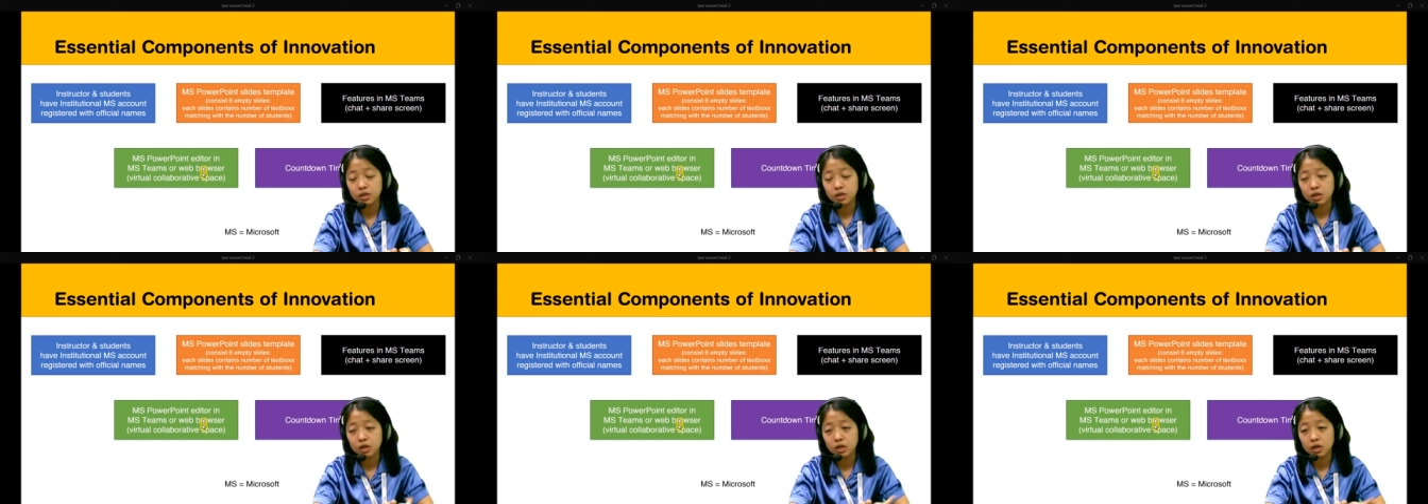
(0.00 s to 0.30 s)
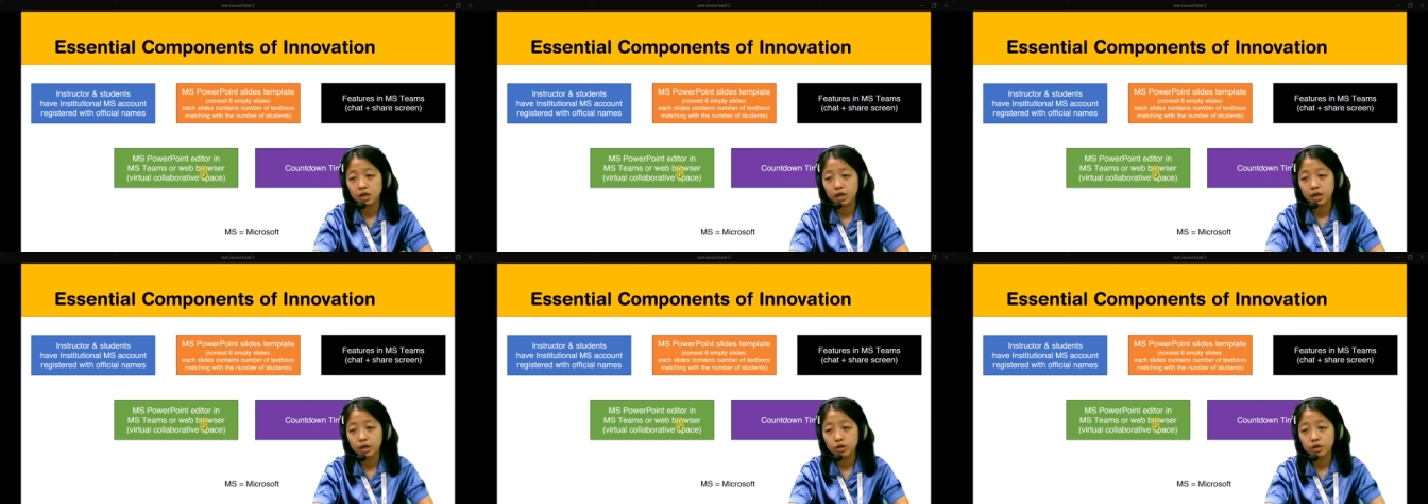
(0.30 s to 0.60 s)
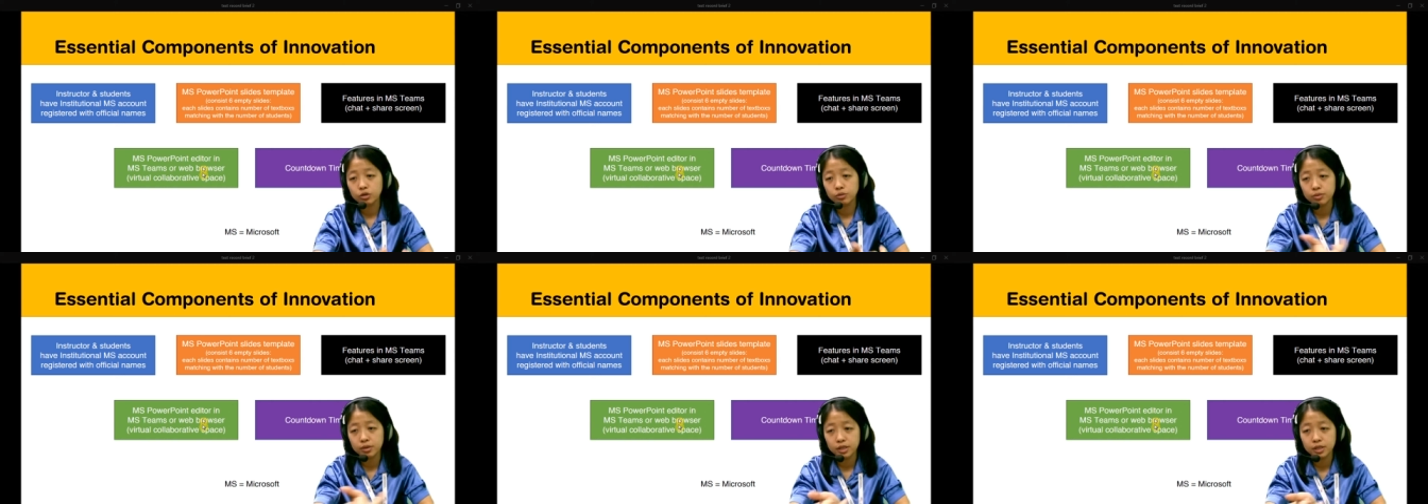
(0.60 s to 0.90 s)
or it could
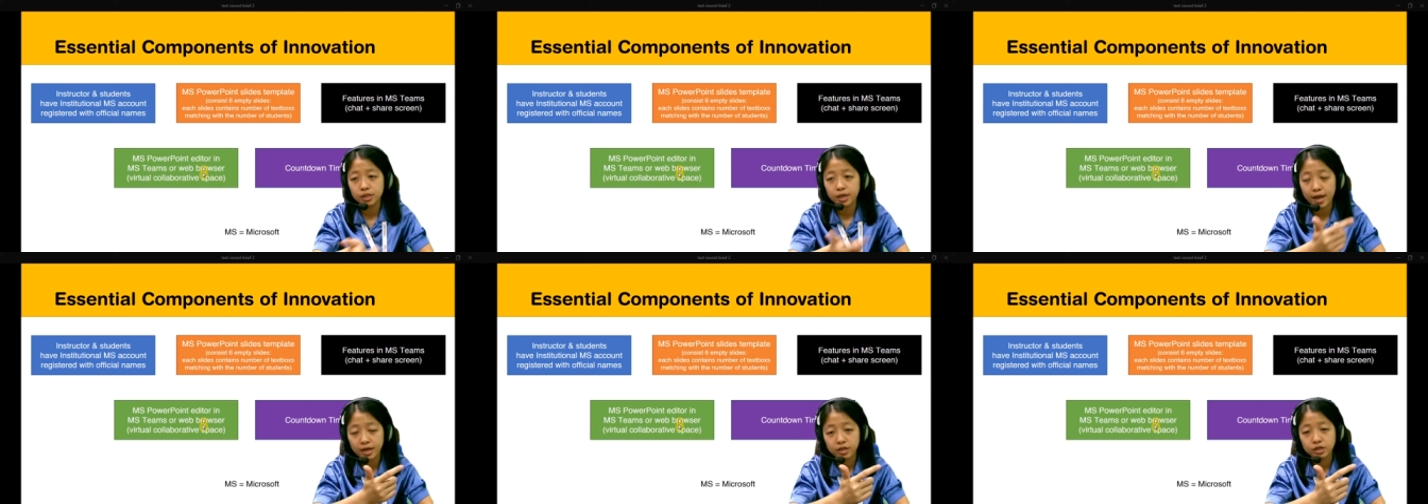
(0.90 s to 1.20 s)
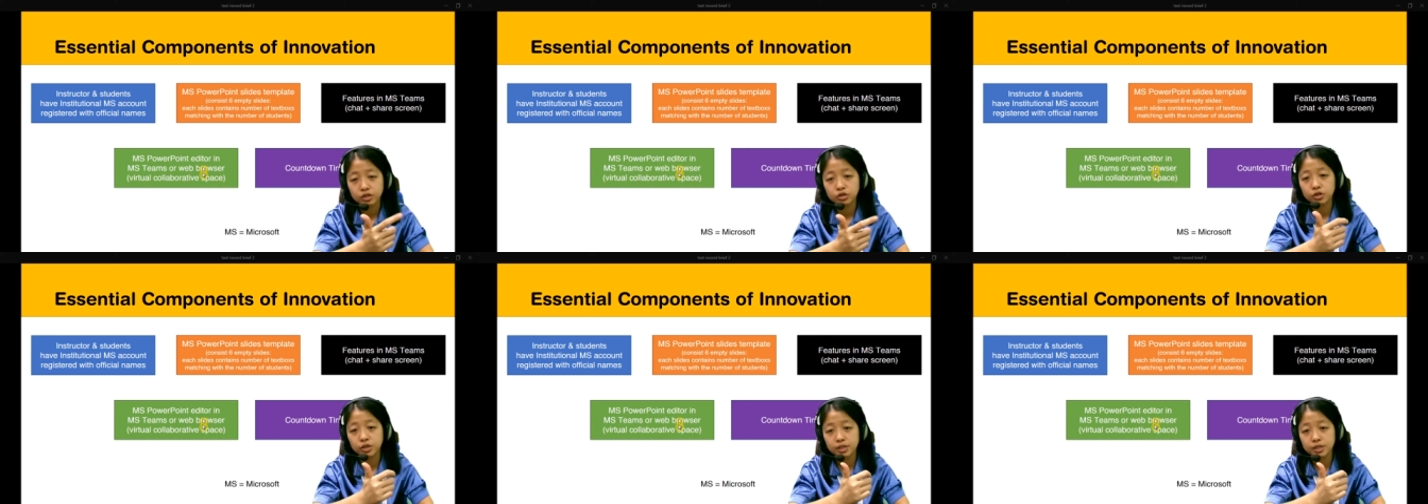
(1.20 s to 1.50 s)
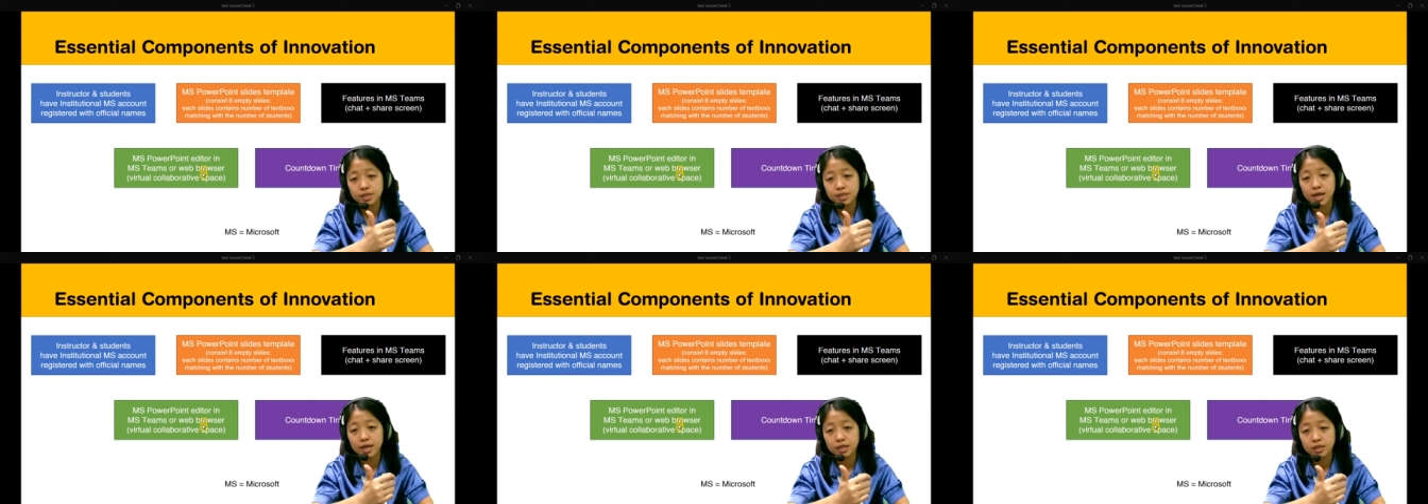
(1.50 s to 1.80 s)
be the editor
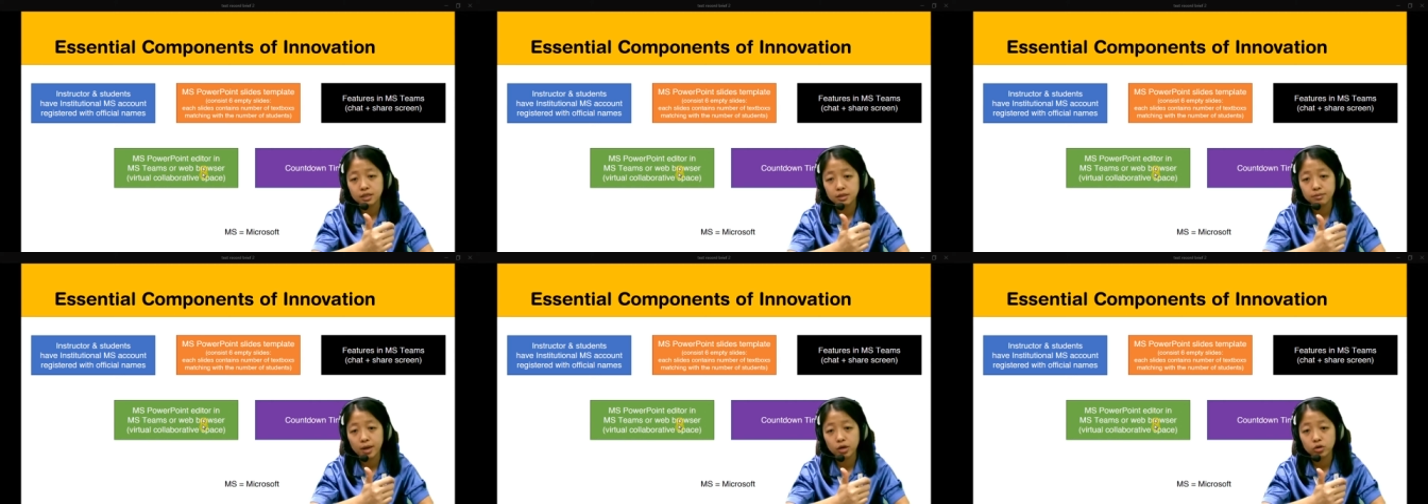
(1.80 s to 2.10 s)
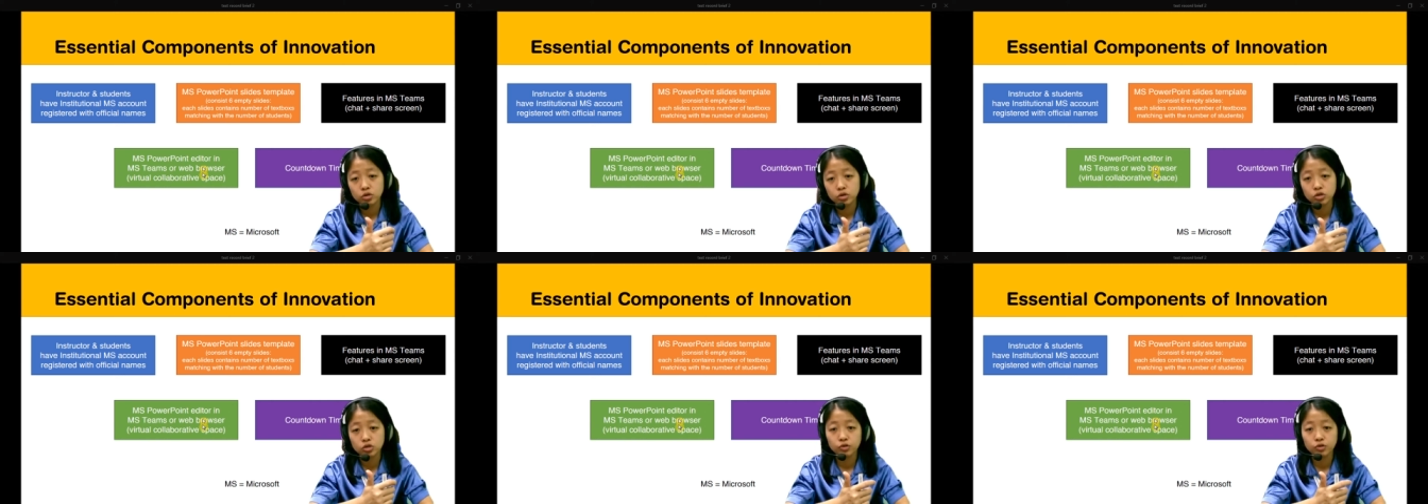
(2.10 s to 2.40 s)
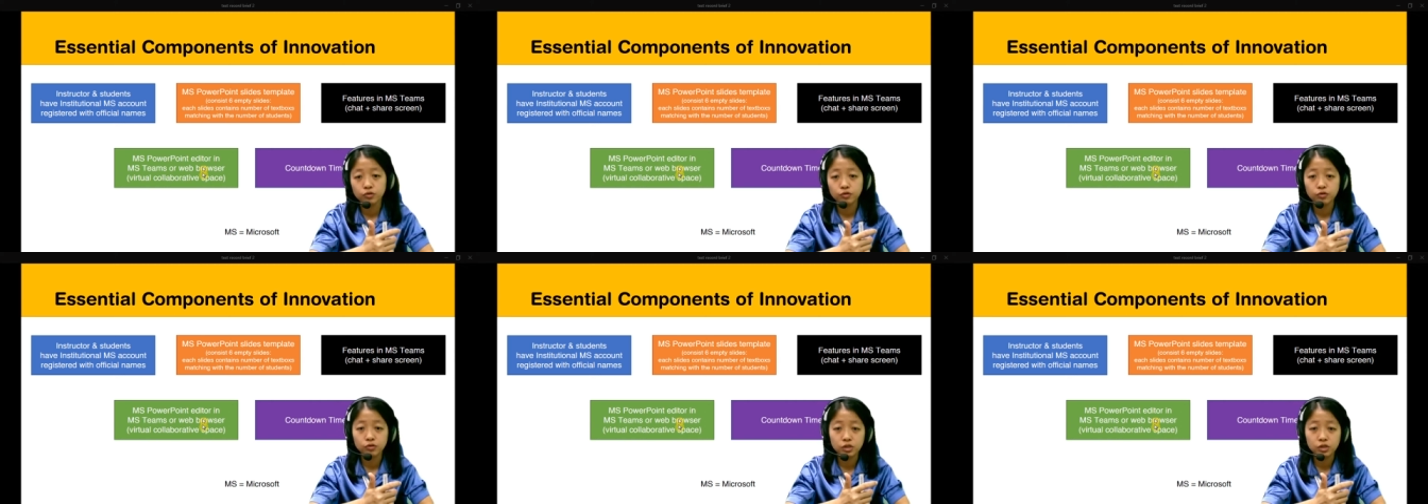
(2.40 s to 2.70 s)
inside the
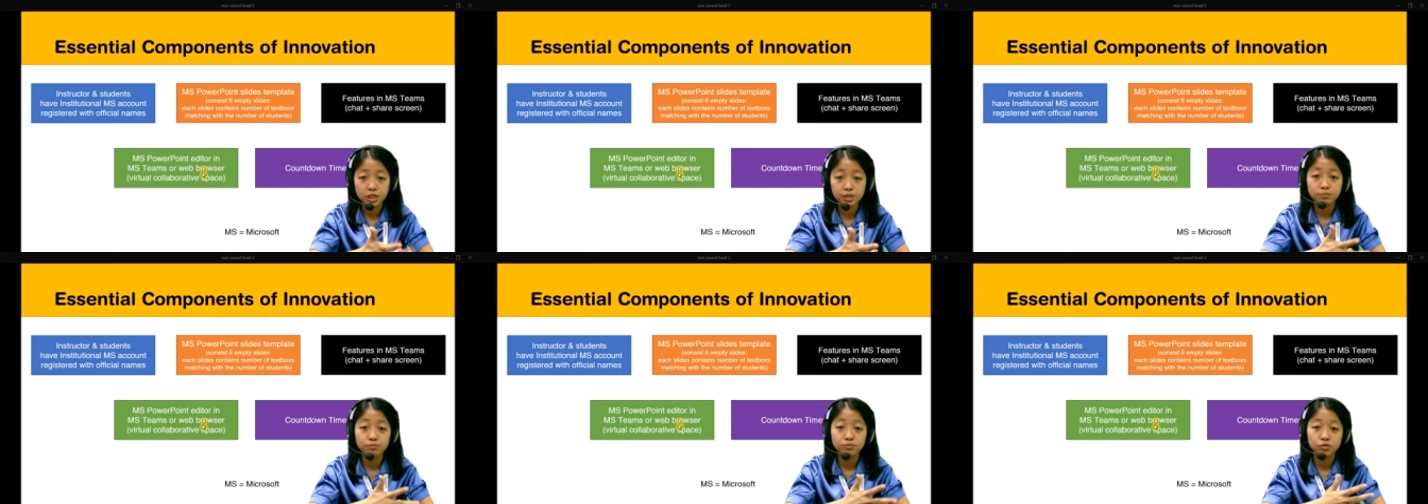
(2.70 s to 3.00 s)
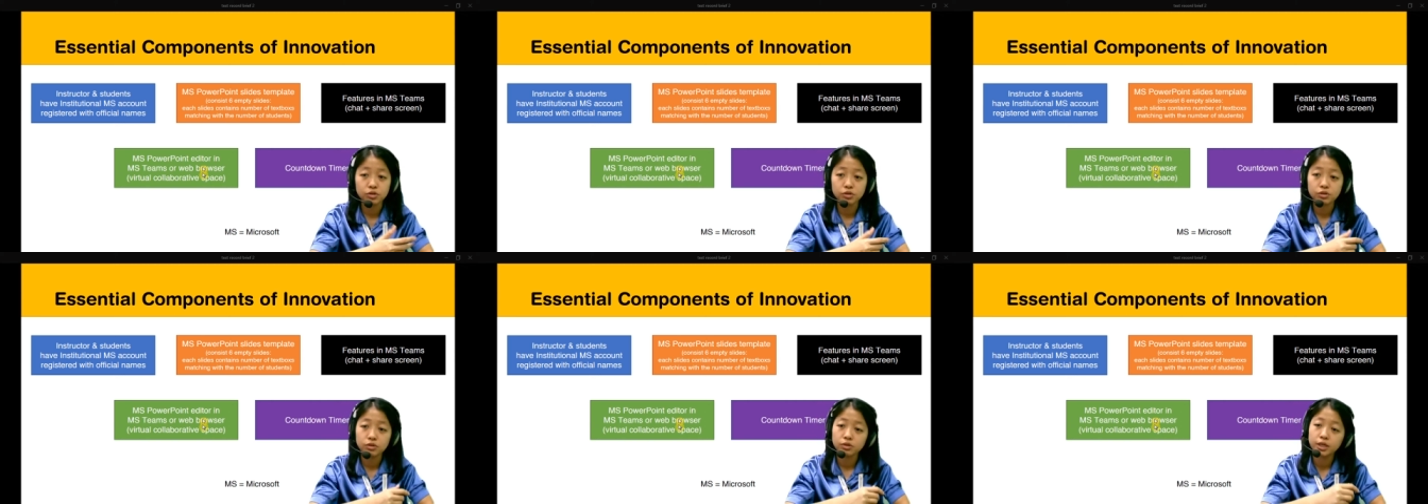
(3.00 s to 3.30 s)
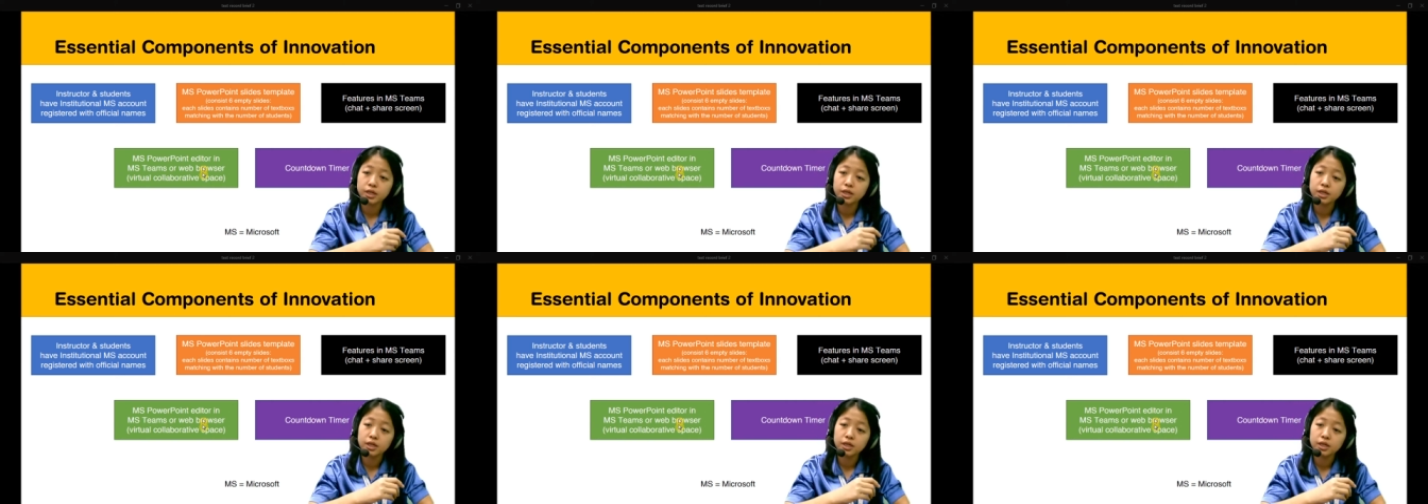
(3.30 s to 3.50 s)
Microsoft Teams, right?